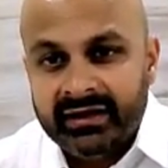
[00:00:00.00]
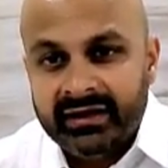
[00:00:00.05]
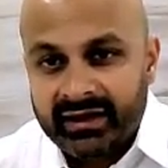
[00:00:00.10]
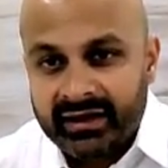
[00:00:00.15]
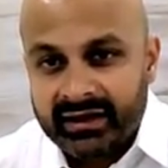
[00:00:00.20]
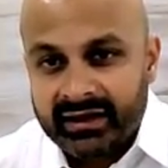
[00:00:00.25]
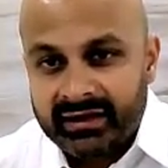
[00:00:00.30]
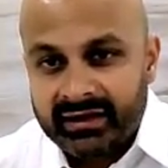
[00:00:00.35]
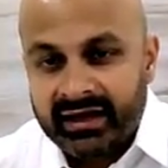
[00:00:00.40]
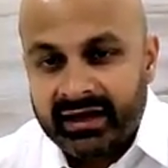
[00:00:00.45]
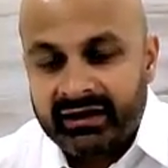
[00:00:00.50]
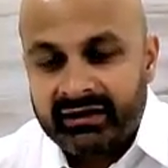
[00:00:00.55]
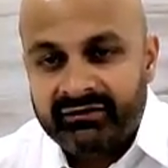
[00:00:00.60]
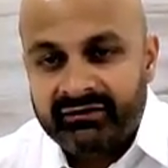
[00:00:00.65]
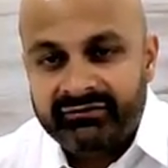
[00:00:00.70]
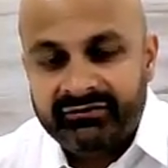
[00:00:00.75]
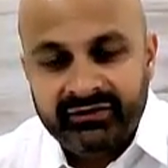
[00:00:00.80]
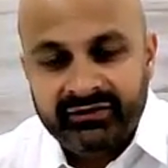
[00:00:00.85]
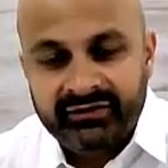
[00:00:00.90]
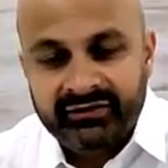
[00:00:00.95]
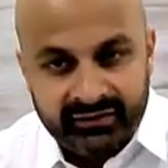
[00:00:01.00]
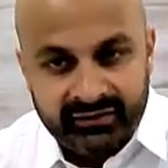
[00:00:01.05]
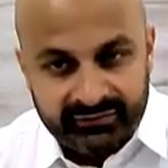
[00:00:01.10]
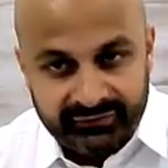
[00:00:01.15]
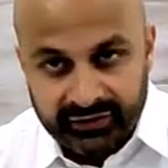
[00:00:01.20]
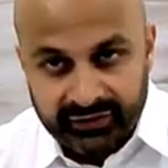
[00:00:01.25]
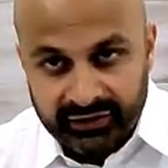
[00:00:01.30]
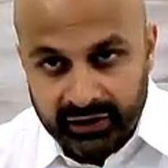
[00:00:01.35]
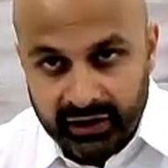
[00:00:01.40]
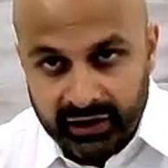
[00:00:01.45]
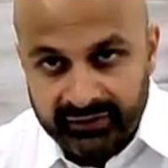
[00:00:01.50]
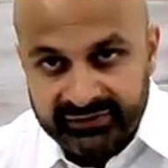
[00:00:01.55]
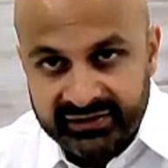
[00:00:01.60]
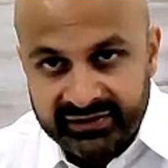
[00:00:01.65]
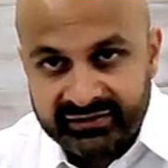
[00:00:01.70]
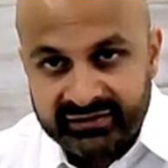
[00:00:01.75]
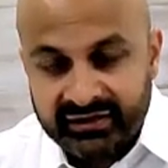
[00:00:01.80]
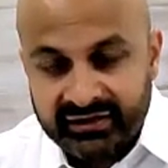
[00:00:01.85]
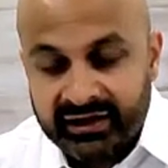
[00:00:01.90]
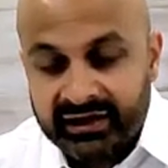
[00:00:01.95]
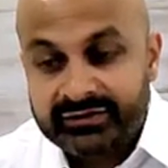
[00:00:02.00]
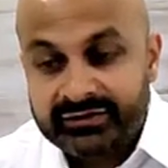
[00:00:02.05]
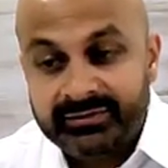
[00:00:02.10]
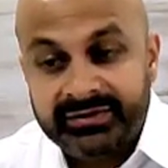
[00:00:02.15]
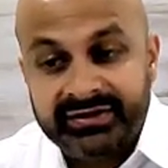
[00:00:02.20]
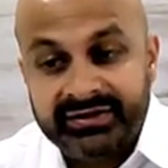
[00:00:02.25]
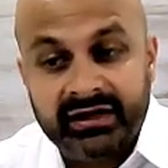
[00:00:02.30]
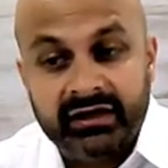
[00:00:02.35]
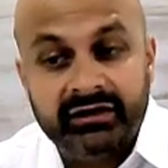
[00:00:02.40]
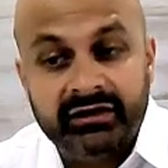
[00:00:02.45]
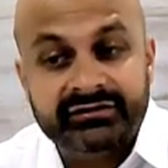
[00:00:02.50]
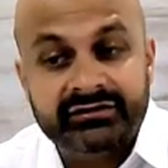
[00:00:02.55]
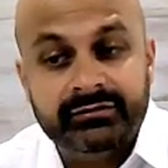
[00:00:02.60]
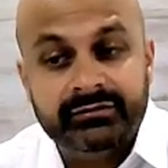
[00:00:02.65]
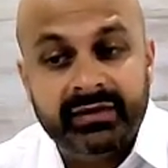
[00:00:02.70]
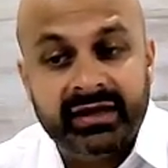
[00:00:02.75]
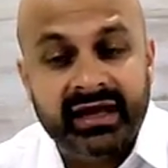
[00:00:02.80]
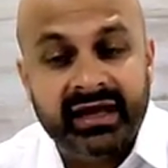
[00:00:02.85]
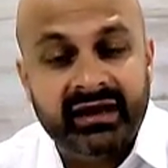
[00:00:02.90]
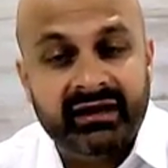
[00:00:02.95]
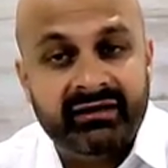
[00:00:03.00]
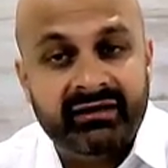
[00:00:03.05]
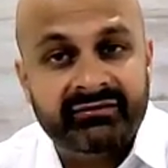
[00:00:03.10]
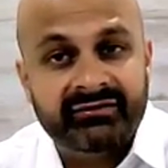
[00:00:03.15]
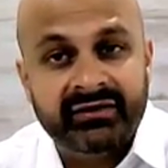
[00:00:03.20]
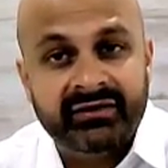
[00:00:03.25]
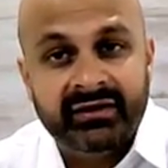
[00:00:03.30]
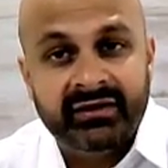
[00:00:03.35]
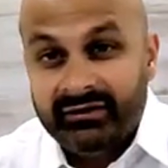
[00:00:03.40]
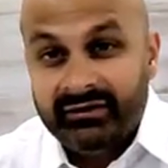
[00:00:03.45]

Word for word: and have very obvious signs, but they also may have